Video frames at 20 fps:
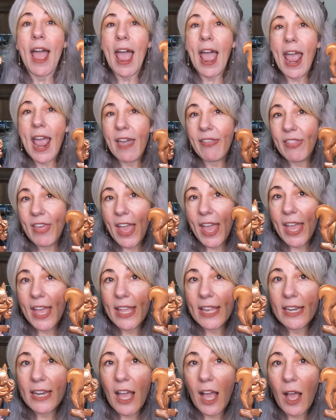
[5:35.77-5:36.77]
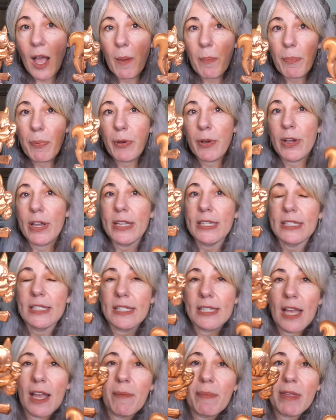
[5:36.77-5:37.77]
and then
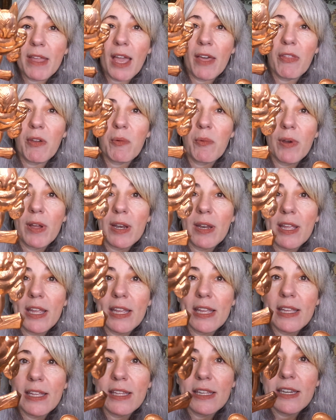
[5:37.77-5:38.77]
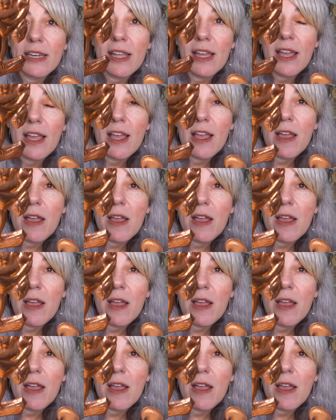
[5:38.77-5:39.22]
put the other one in